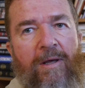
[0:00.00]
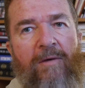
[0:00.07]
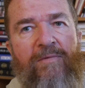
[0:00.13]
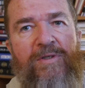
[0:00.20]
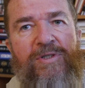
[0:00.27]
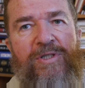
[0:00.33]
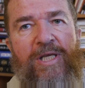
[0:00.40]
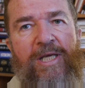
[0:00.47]
of
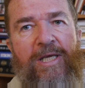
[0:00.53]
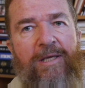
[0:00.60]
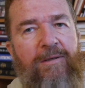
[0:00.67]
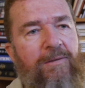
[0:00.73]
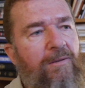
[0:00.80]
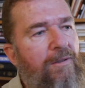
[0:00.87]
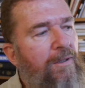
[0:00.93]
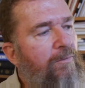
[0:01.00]
the
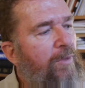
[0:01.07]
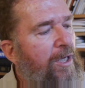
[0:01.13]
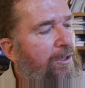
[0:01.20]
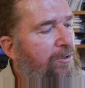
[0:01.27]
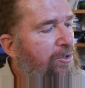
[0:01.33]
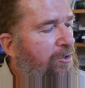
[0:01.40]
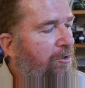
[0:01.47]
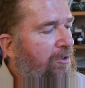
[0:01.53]
scene,
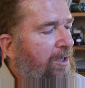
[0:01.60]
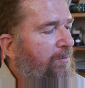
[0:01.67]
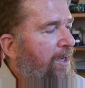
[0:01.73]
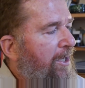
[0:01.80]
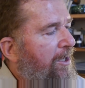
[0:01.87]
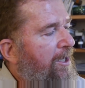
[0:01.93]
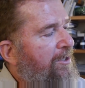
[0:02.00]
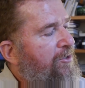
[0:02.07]
making sure that
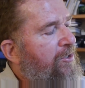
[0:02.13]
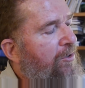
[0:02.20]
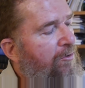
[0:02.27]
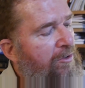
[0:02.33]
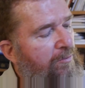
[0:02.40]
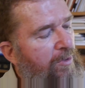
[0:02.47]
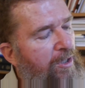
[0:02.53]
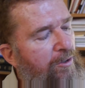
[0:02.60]
my ISO
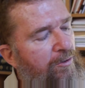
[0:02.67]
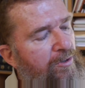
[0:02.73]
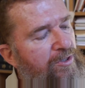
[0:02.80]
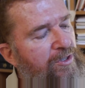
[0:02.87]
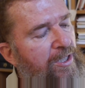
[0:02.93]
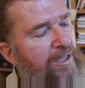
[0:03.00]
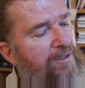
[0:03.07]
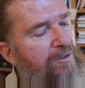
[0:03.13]
on the meter
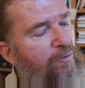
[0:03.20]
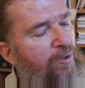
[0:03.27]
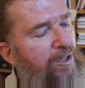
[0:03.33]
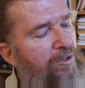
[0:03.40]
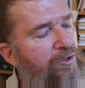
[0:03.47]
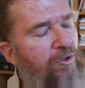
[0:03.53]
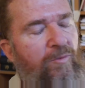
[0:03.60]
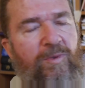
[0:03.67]
is set to what
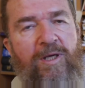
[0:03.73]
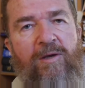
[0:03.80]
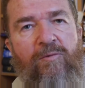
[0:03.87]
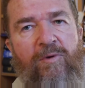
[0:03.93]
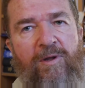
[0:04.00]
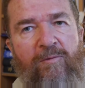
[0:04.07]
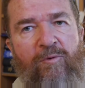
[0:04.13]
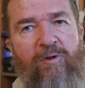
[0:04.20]
it should be.
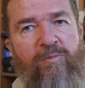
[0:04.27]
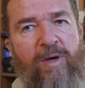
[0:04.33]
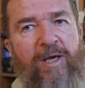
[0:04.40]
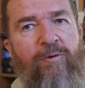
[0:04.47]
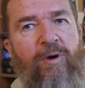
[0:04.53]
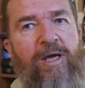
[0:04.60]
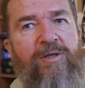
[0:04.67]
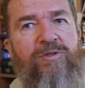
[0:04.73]
With my
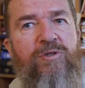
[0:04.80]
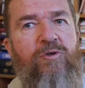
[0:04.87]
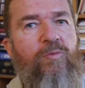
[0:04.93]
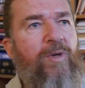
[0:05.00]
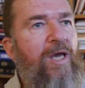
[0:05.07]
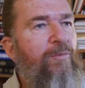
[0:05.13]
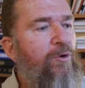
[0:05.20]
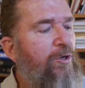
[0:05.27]
grade 2
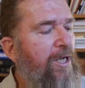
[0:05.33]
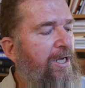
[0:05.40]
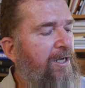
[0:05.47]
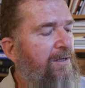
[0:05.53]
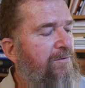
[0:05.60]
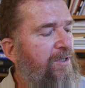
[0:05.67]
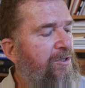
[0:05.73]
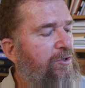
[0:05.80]
paper
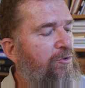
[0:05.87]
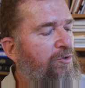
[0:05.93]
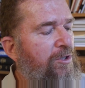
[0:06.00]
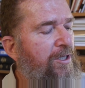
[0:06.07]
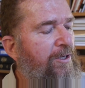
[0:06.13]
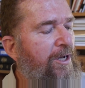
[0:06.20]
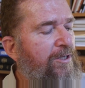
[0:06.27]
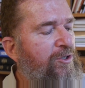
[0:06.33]
negatives, it's
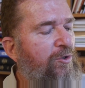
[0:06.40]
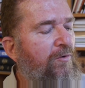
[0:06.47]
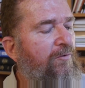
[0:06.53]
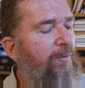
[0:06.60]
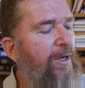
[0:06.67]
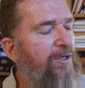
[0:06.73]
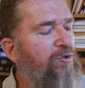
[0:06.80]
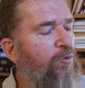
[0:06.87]
usually an ISO of
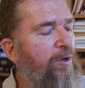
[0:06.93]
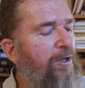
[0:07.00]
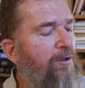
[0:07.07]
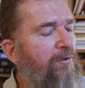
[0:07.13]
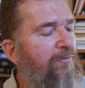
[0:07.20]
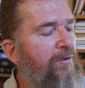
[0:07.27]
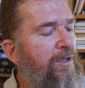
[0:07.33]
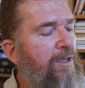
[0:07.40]
about
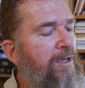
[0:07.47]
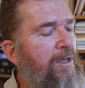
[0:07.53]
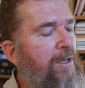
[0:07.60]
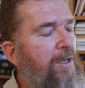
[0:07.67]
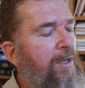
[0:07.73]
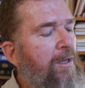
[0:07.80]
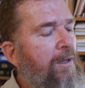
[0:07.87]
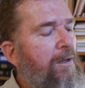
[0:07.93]
12.
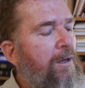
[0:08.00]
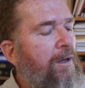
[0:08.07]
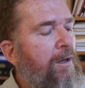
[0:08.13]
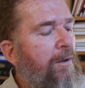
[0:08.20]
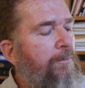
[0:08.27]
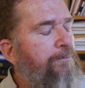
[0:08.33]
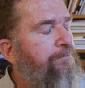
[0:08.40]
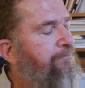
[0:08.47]

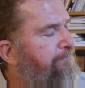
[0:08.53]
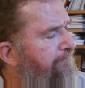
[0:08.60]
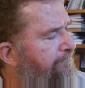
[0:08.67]
Um,